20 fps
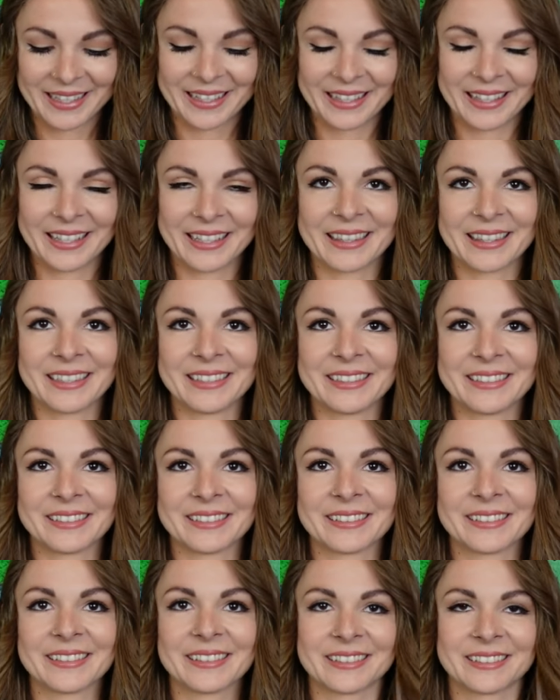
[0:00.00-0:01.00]
like there's
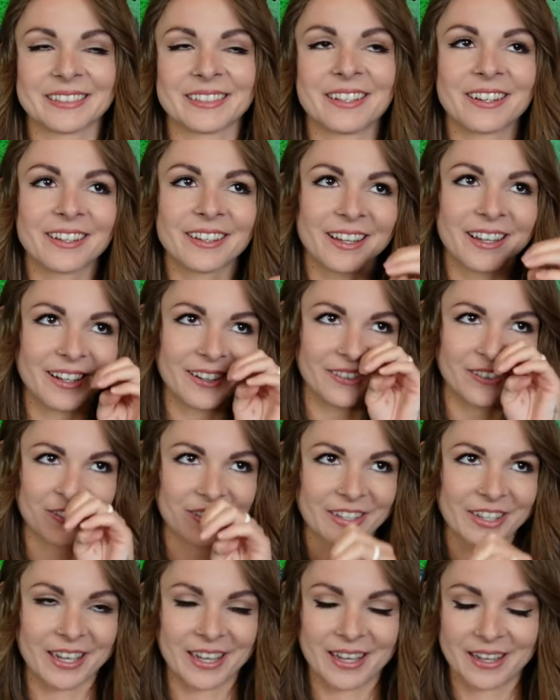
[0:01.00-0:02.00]
there's not a lot of
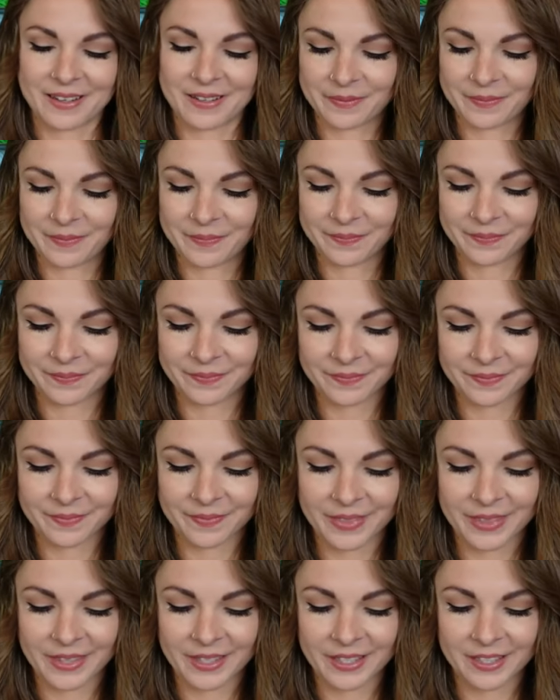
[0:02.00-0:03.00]
um
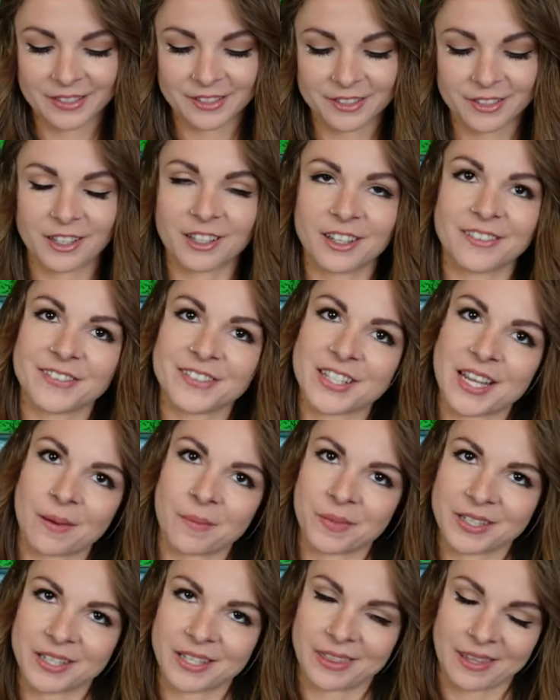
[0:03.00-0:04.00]
there's not a lot of
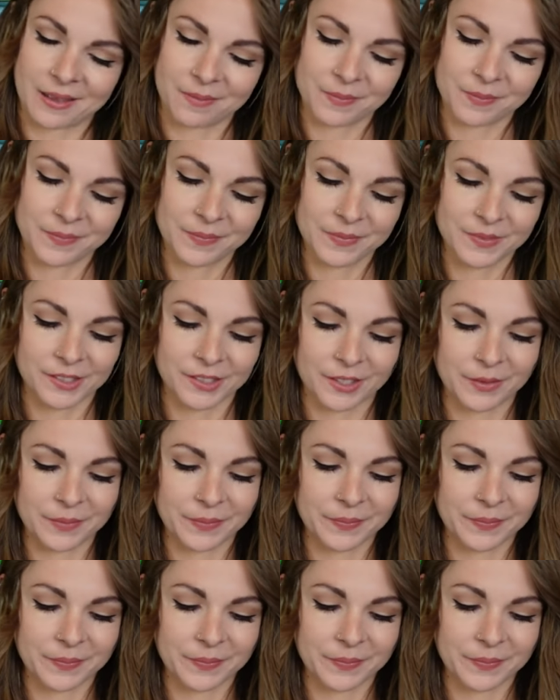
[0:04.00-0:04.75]
depth to them so